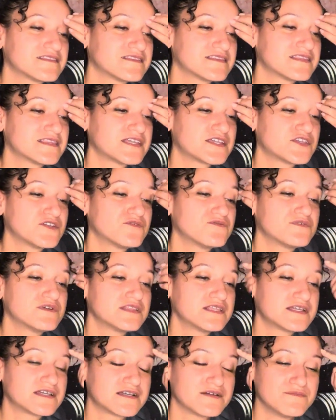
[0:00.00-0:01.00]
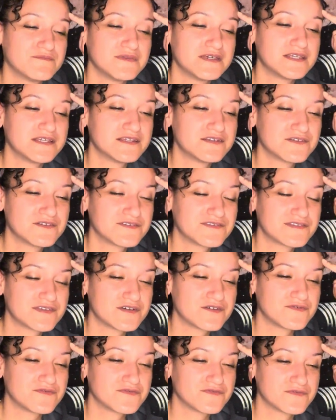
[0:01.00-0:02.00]
like, you really committed
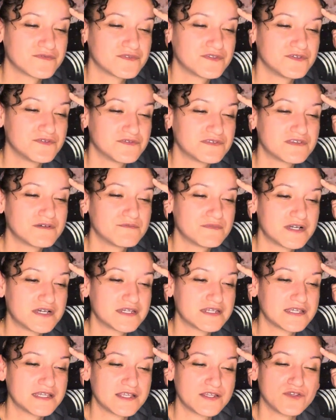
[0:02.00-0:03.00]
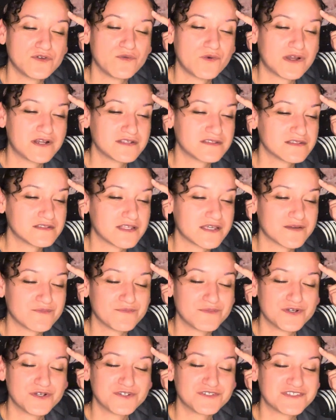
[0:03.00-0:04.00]
yourself to somebody and you wanted to like
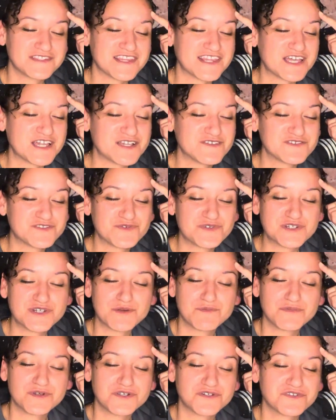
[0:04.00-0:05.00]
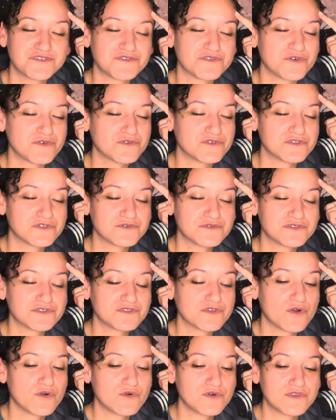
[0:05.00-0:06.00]
merge lives, you wanted to merge souls, you were
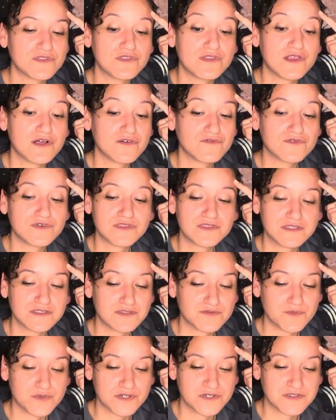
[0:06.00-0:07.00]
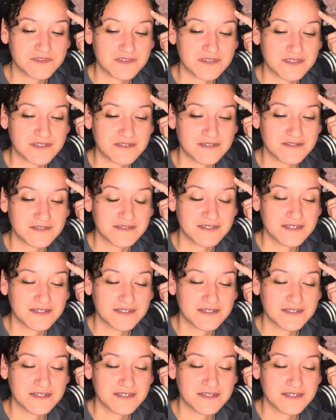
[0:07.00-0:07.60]
so in love with this person,